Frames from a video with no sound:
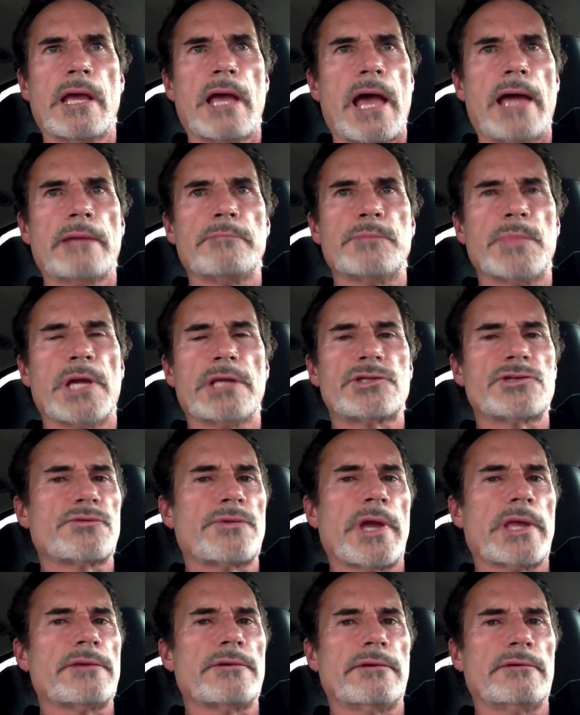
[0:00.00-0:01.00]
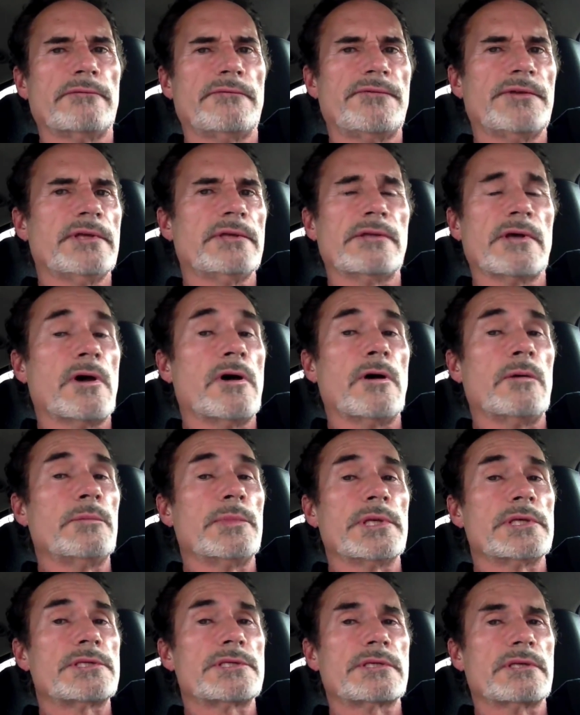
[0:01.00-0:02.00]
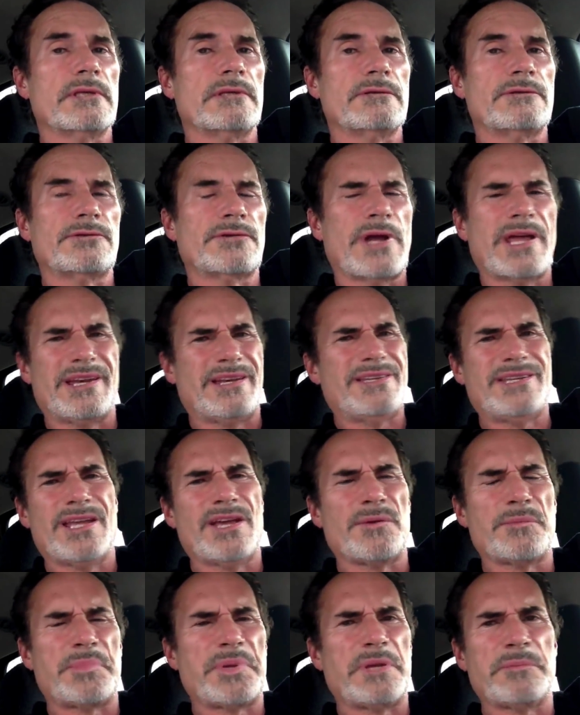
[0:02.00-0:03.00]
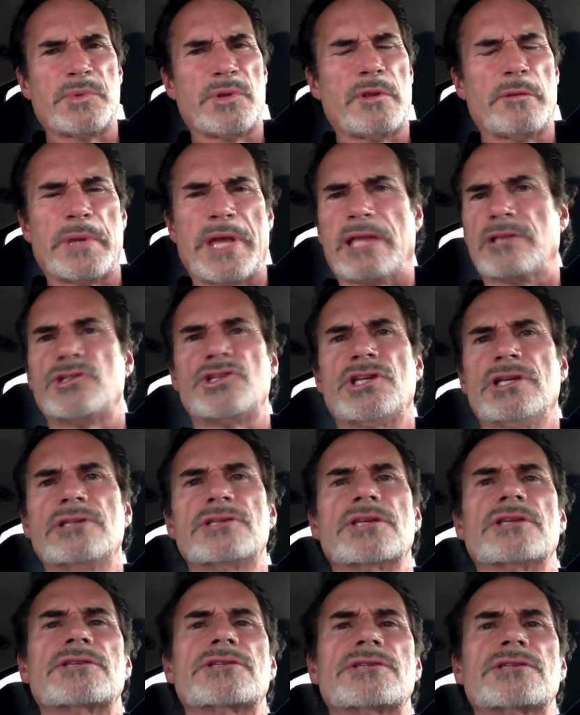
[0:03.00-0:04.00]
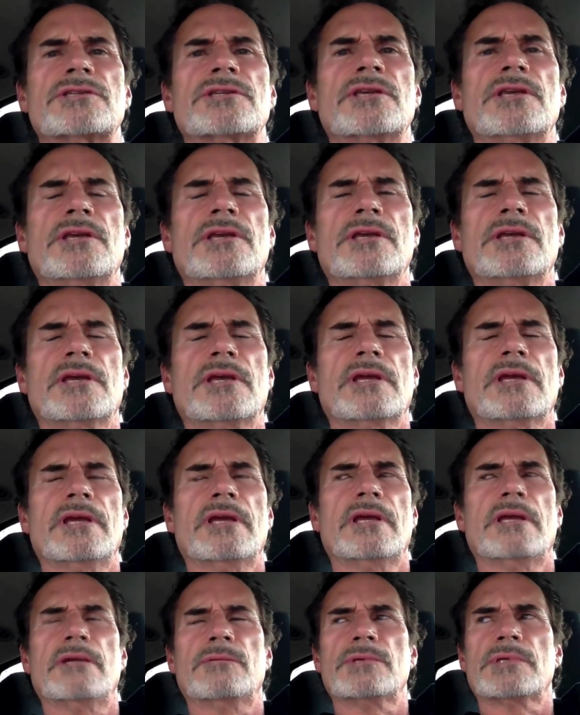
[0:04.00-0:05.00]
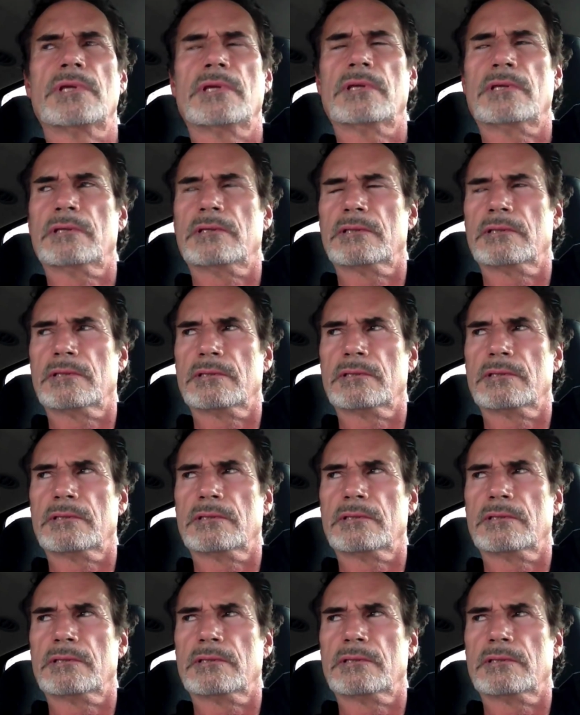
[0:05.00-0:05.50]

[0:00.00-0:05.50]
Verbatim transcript: I'd much rather feed the homeless than try to tell people about Jesus and I was like,